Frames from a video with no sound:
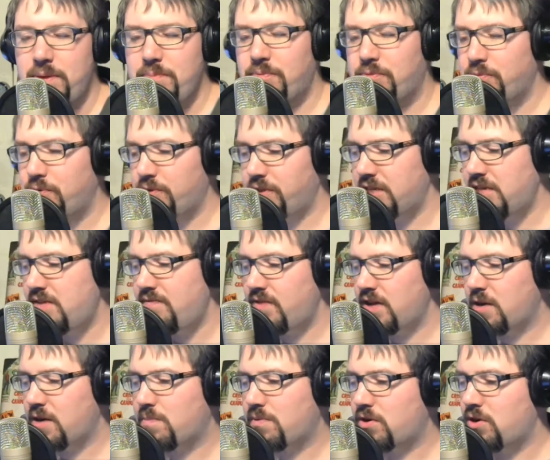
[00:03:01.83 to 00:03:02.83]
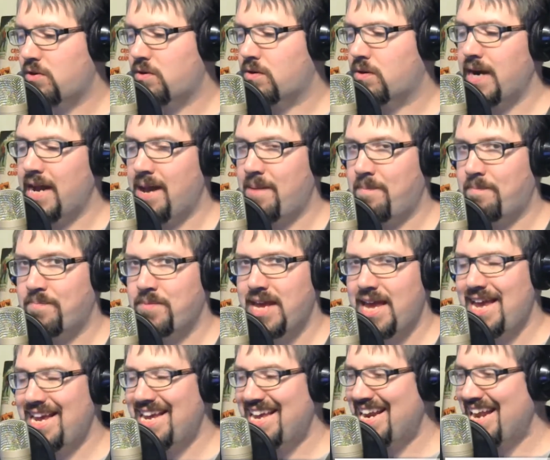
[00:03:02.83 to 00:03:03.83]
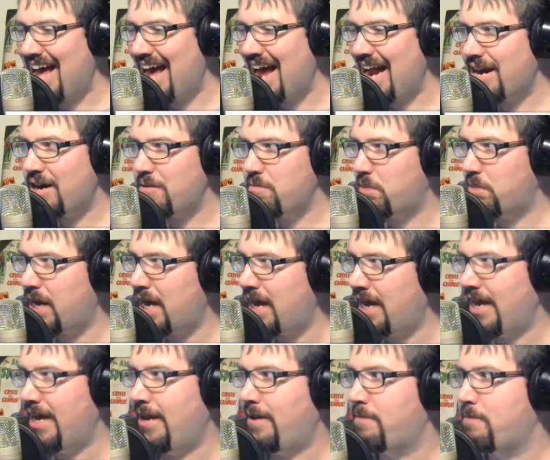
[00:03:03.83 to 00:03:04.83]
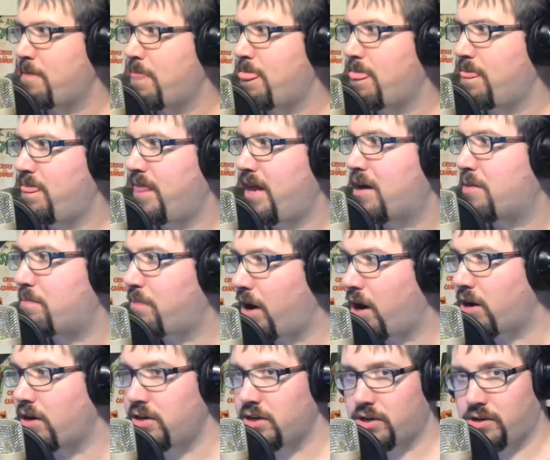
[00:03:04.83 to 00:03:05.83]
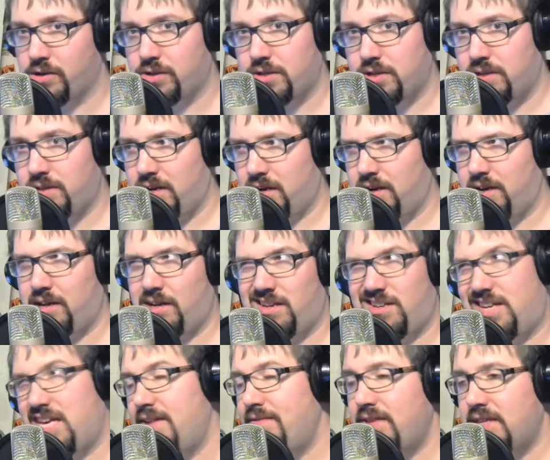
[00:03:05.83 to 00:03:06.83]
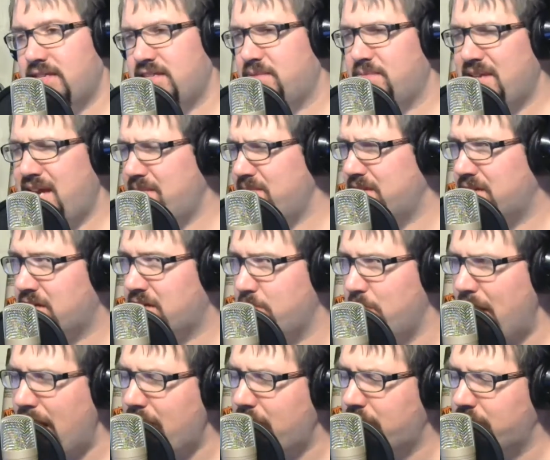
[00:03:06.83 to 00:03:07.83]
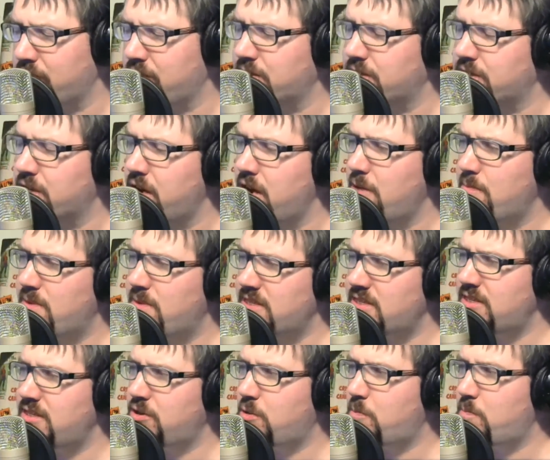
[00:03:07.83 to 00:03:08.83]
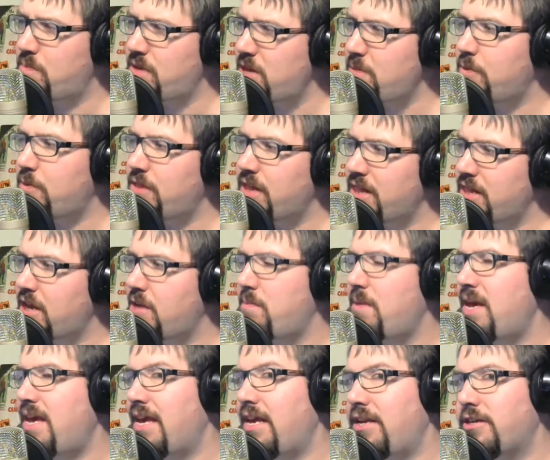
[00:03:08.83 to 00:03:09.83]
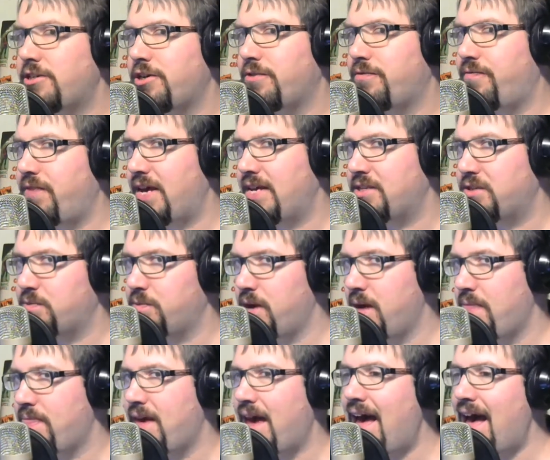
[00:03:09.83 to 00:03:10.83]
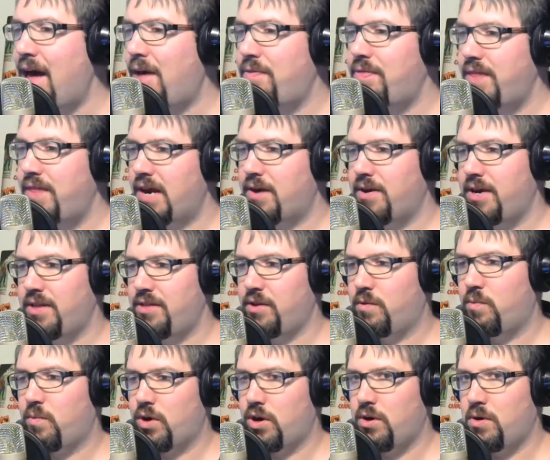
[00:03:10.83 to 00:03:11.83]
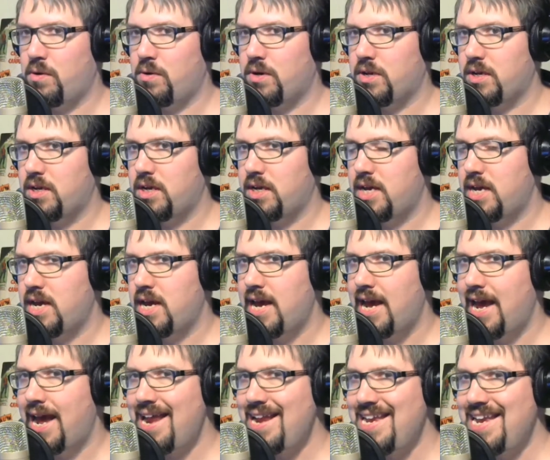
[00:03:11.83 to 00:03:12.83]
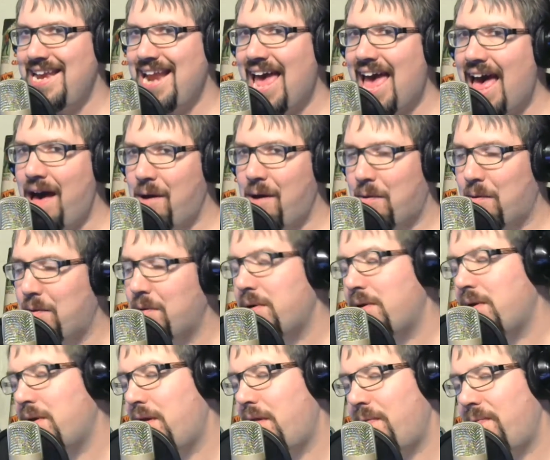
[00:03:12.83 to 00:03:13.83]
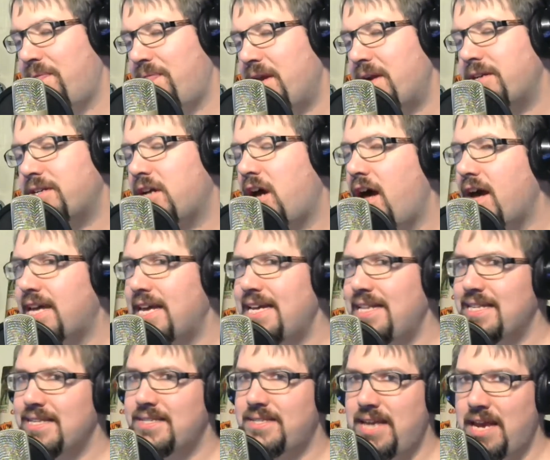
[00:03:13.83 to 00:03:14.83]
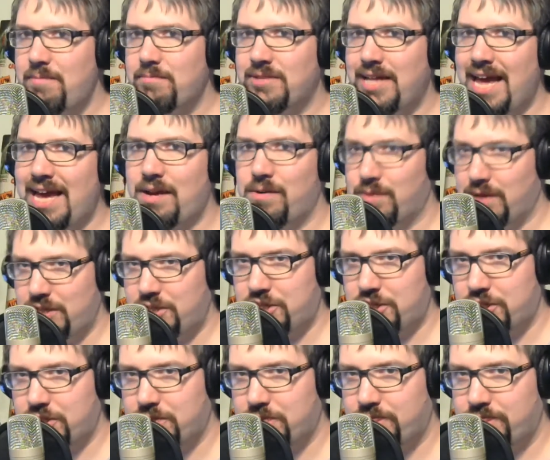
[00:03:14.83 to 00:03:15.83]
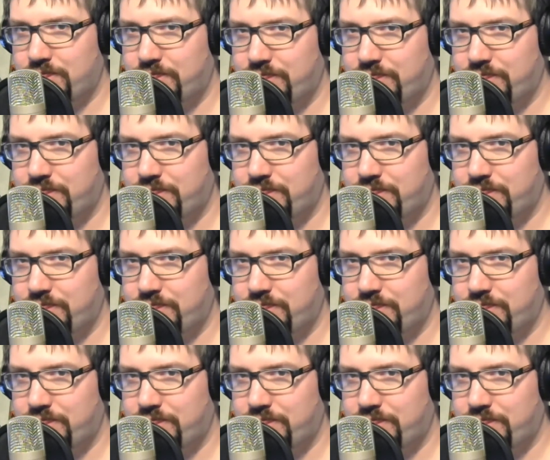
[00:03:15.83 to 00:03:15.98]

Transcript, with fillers: People will leave their program and get hired by their partners, their, even sometimes their competitors, but still people that they may interface with out there in the world. And now they're talking in the same language.